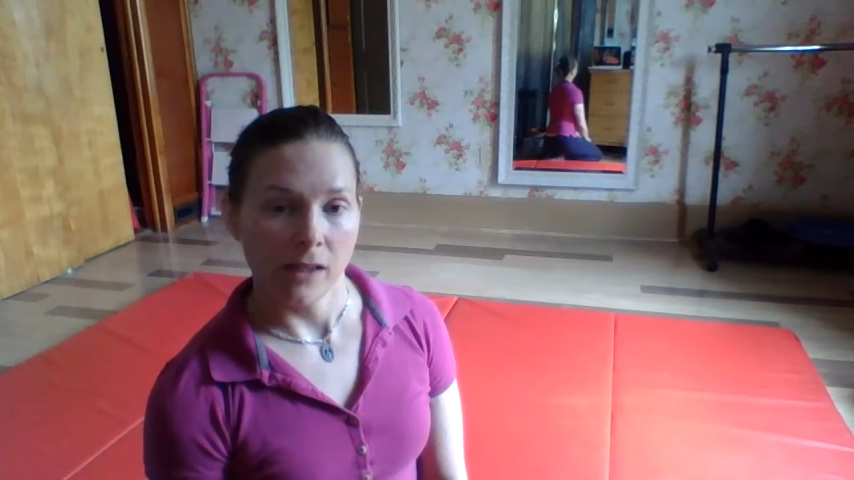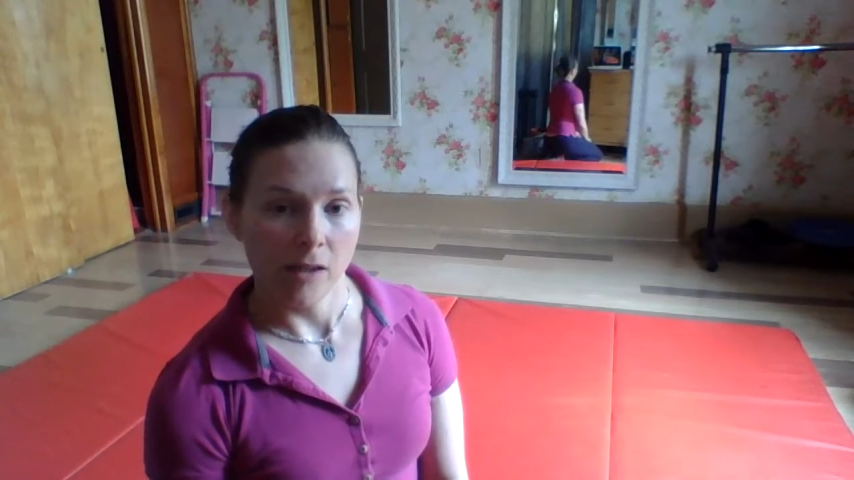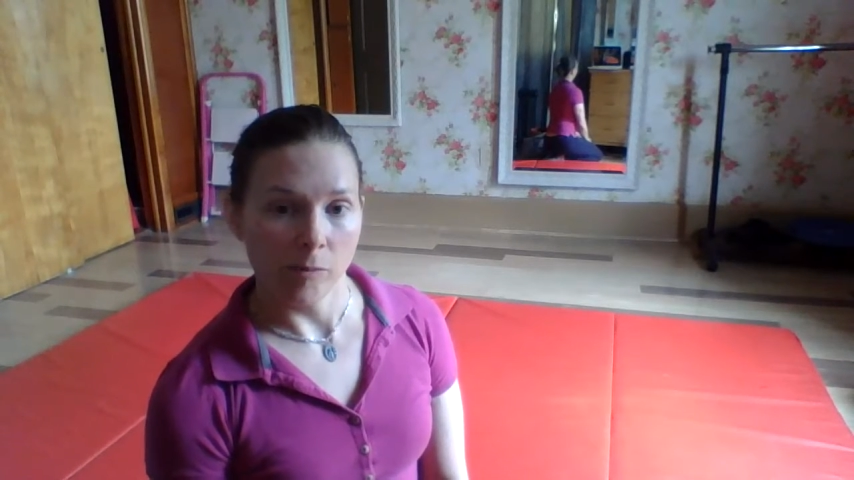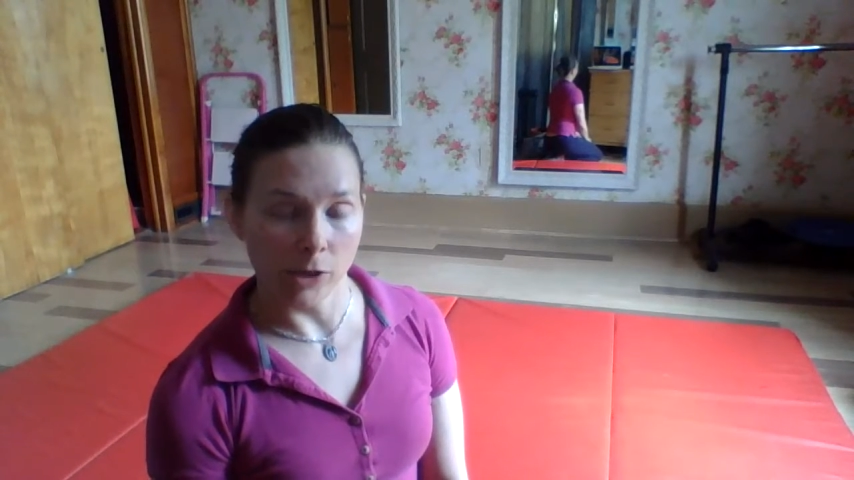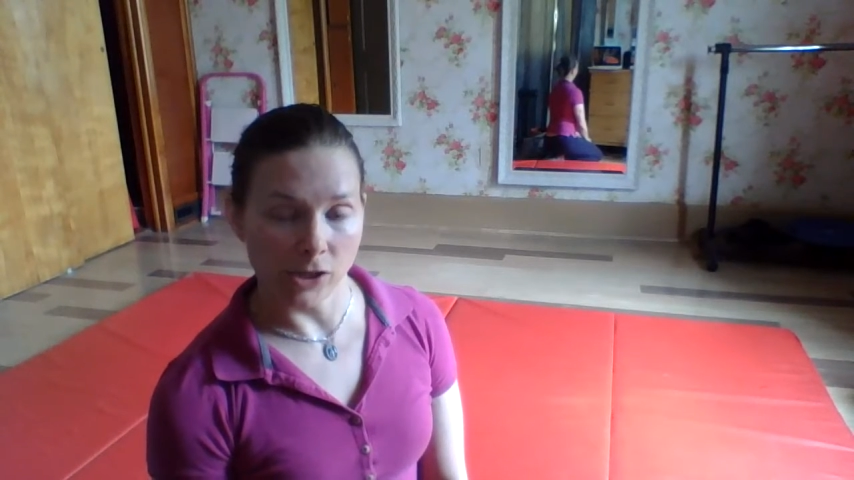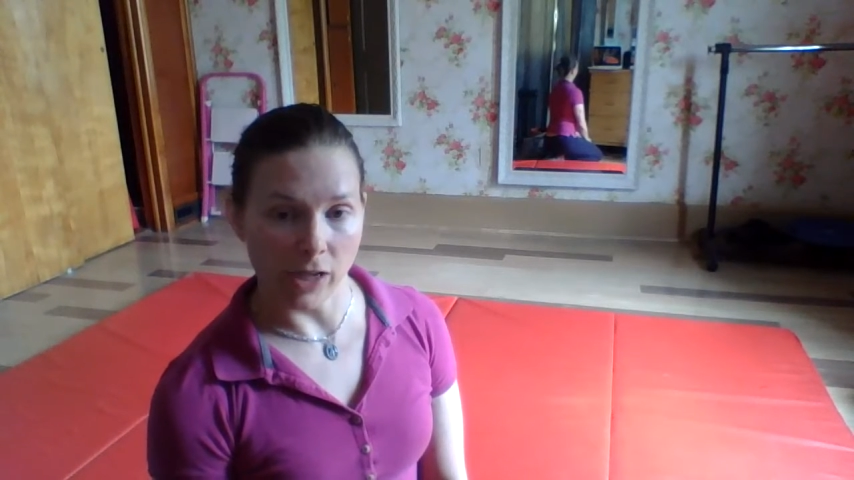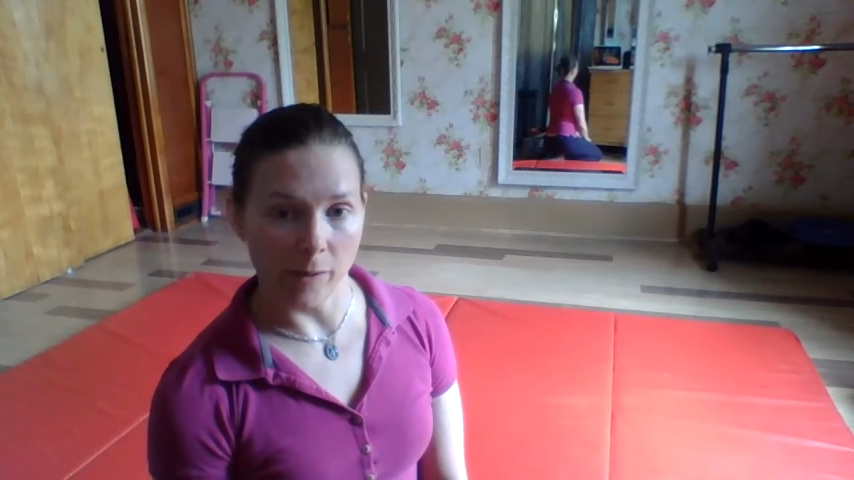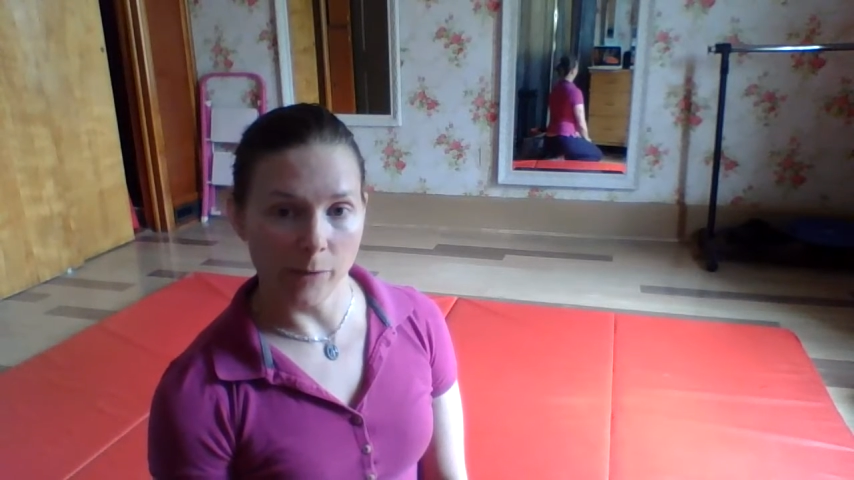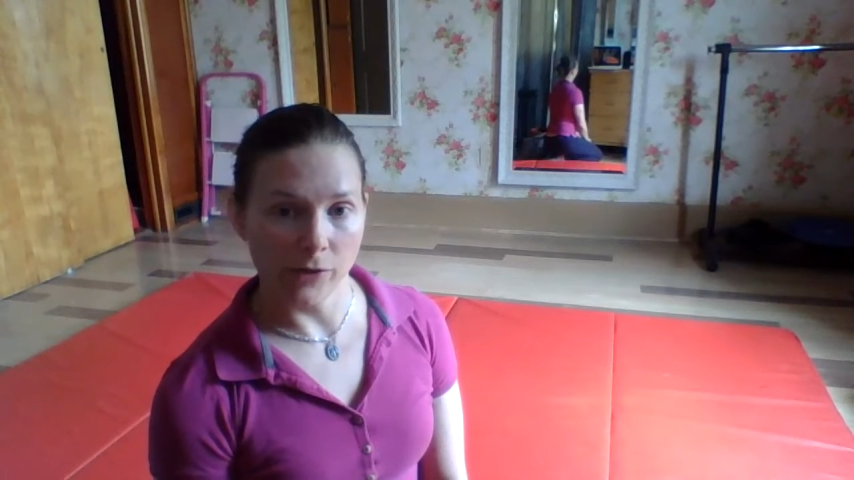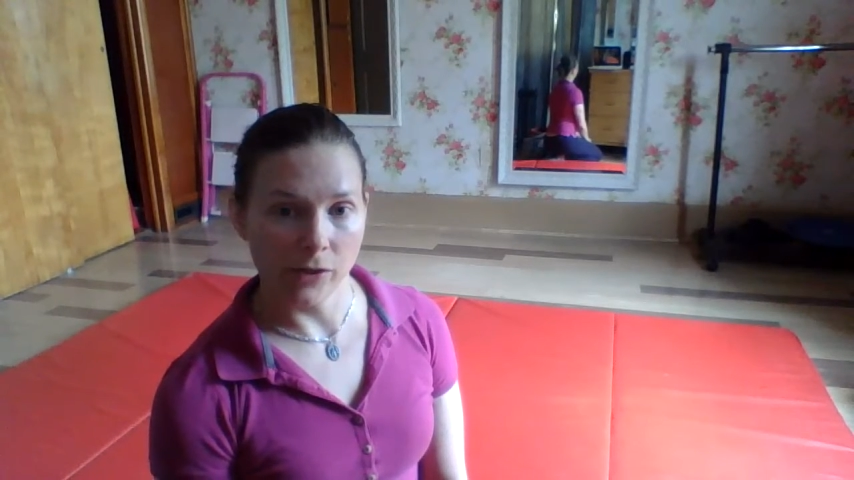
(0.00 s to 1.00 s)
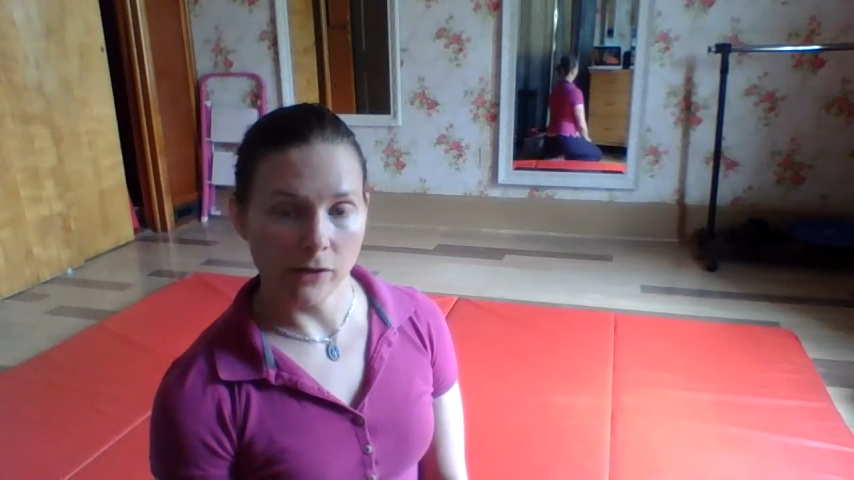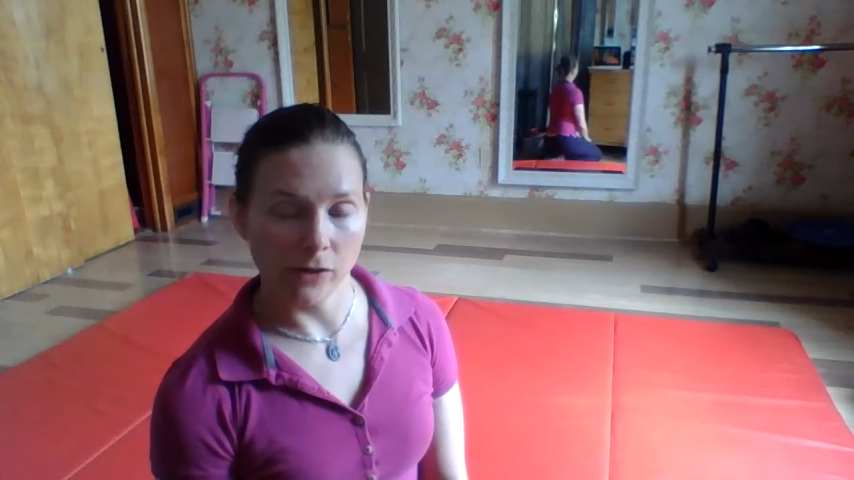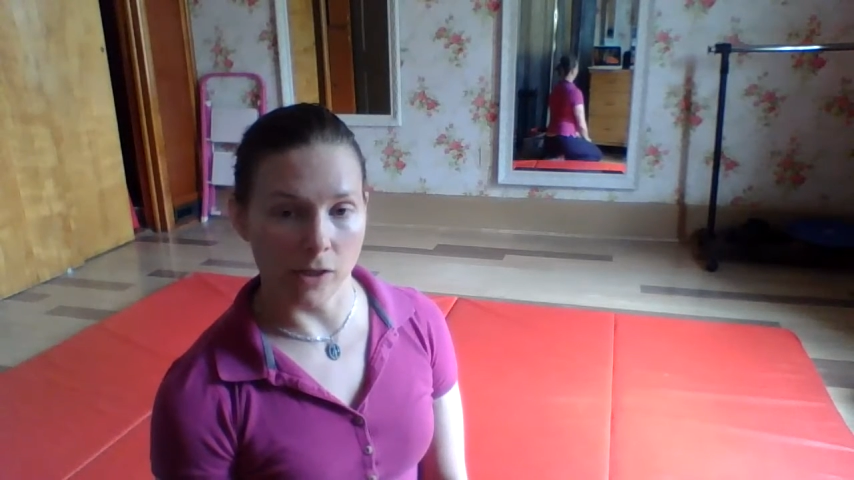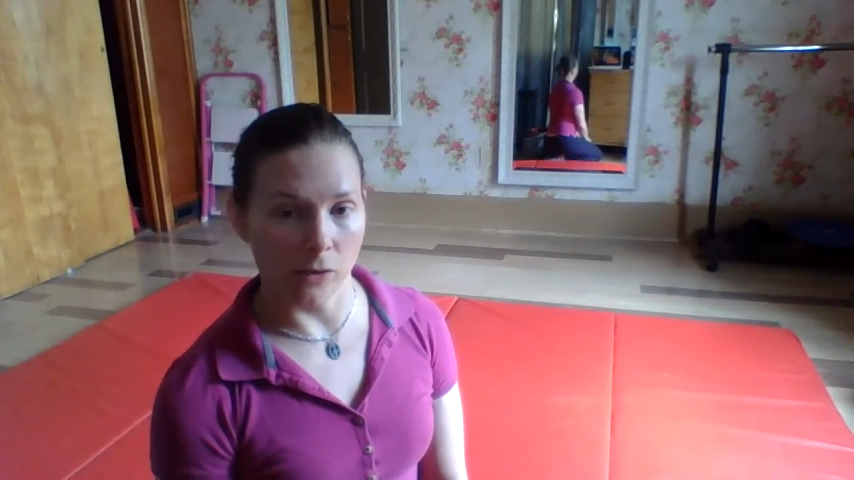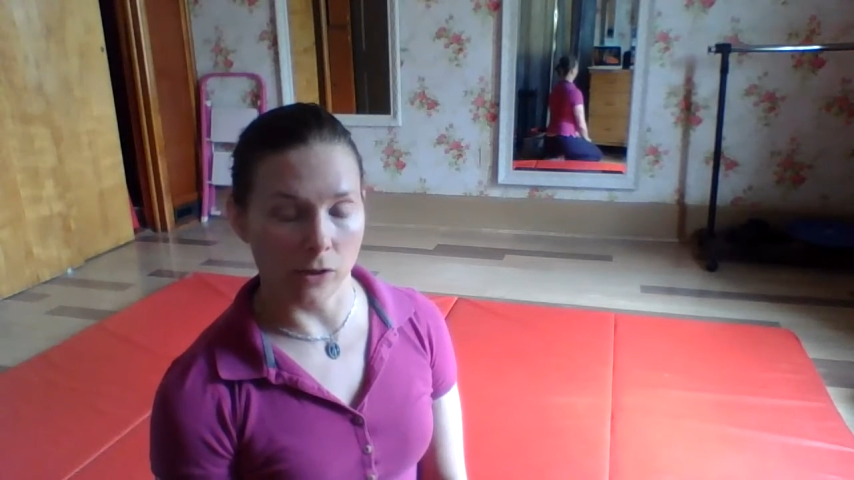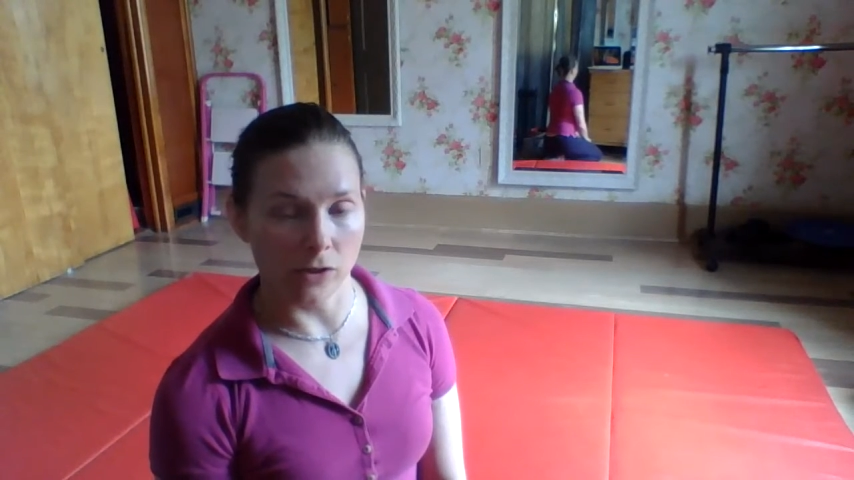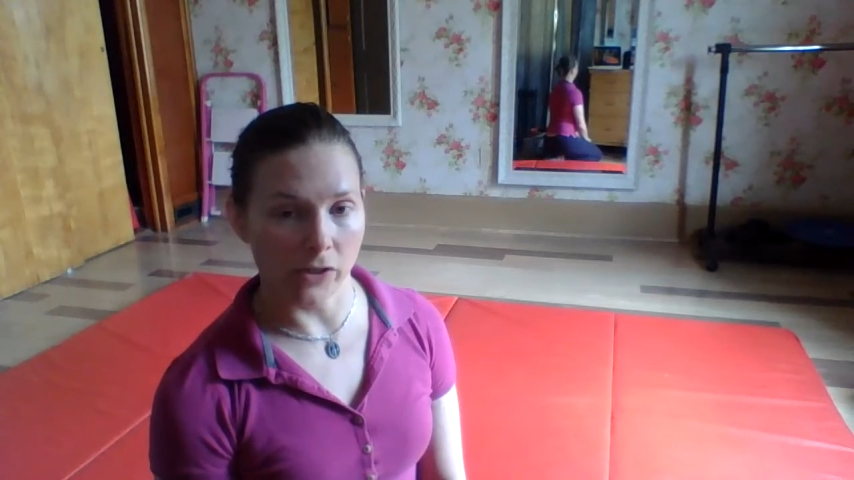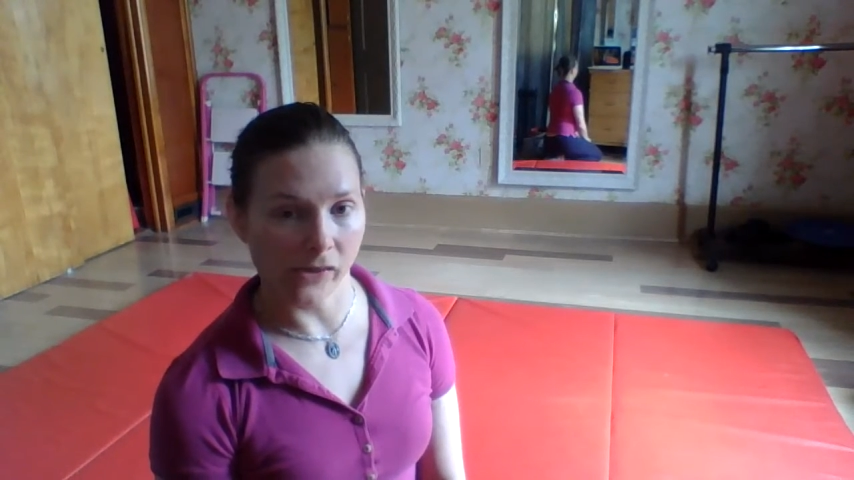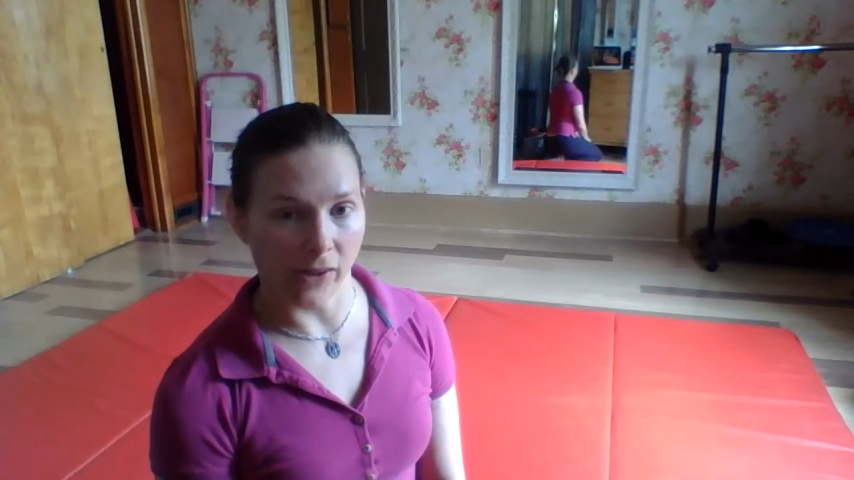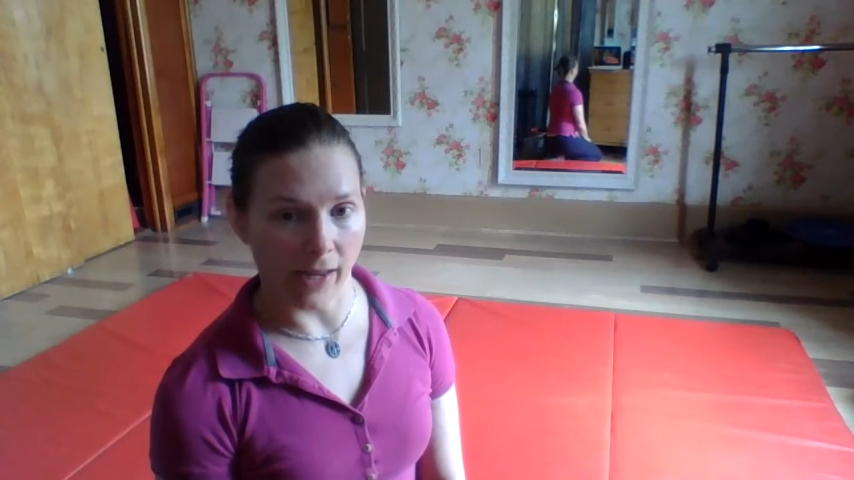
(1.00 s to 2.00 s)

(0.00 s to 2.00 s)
push-ups. So you just